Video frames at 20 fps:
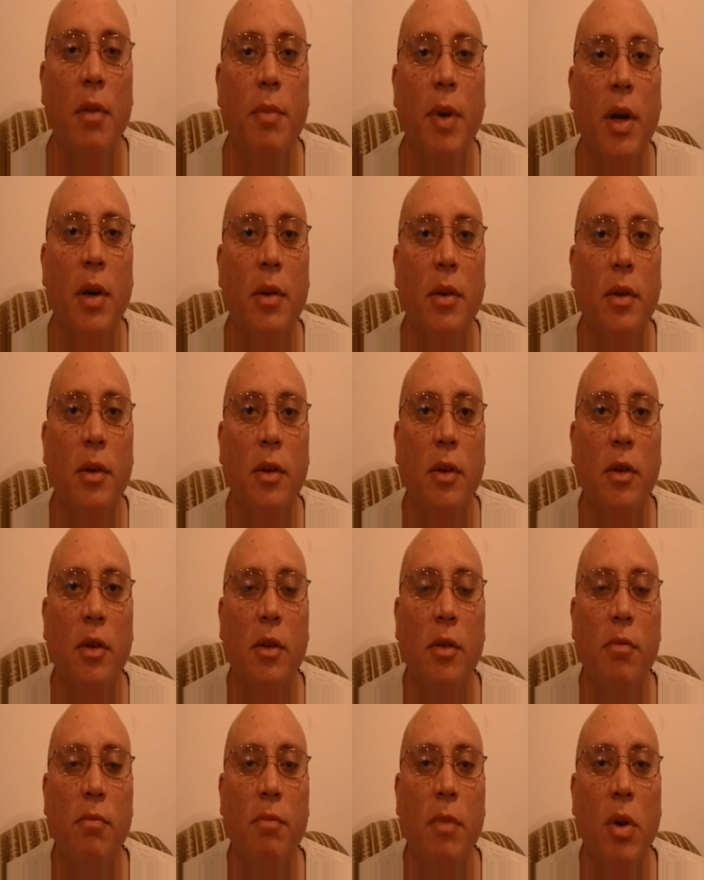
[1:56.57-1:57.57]
But
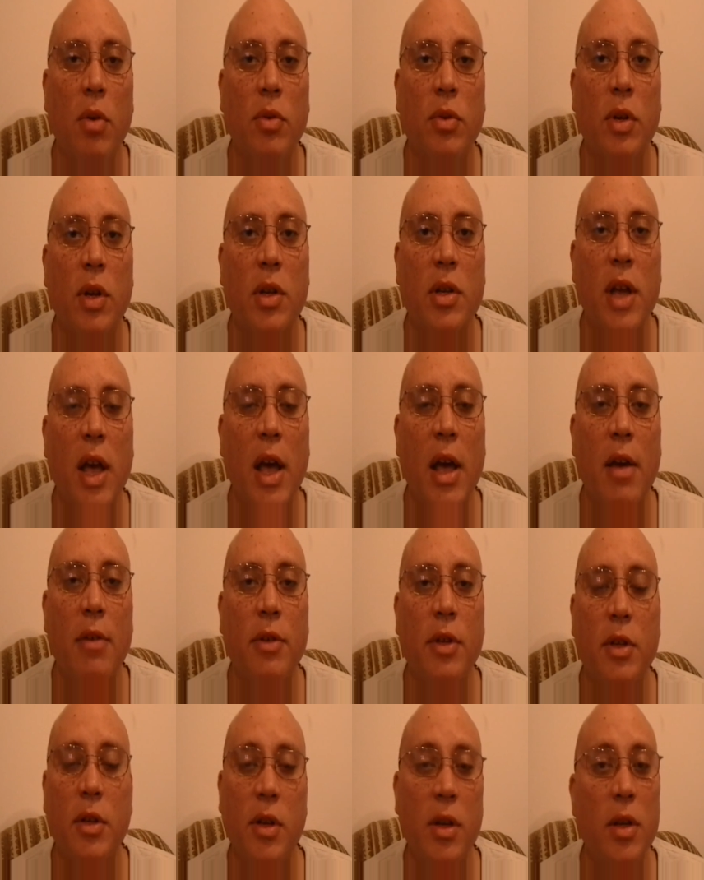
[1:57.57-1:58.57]
most of the
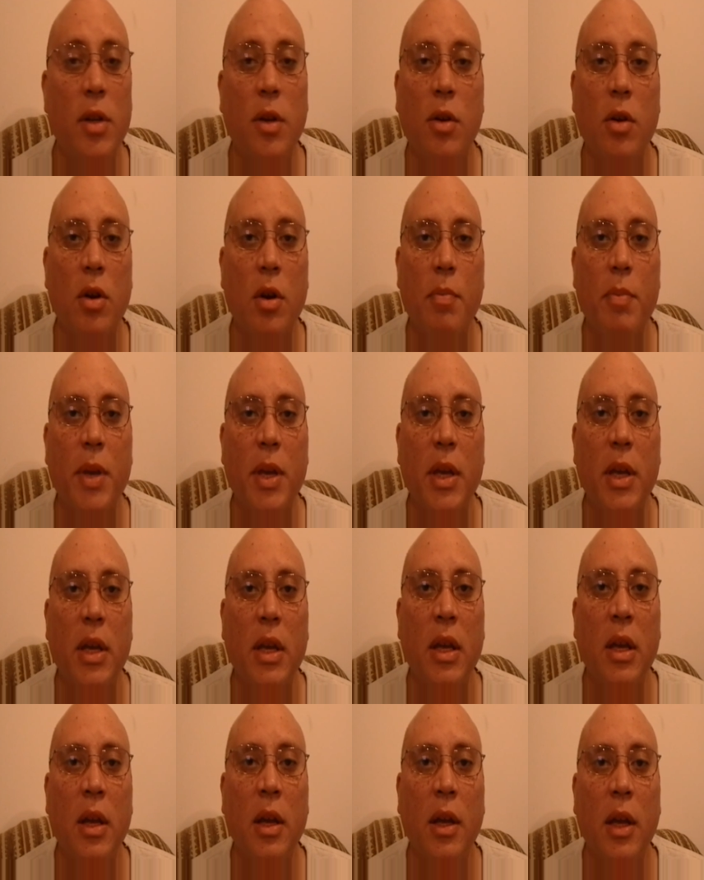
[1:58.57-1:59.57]
times it's either going to
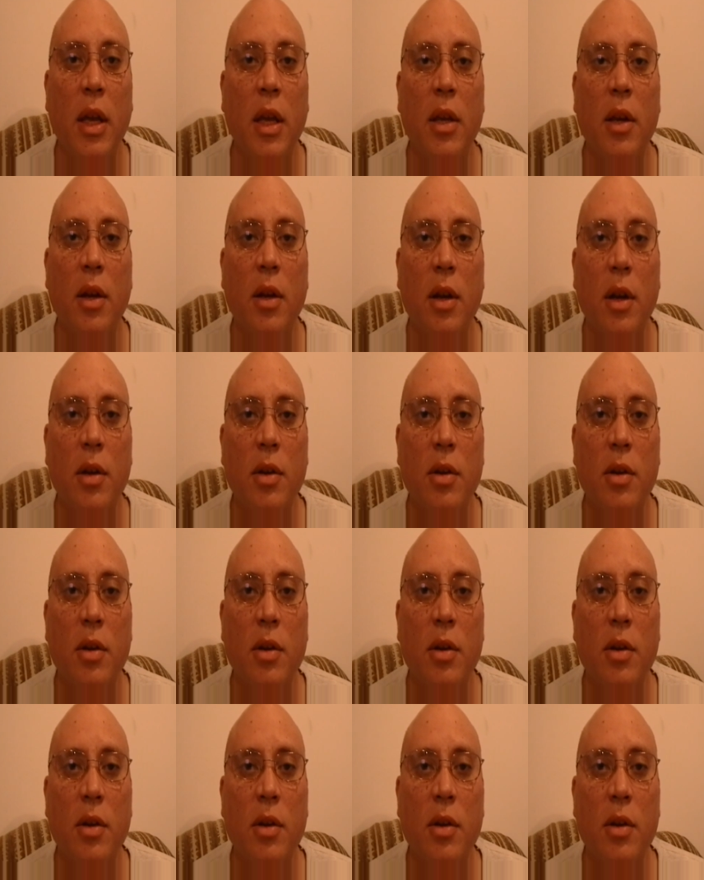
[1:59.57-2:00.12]
be either the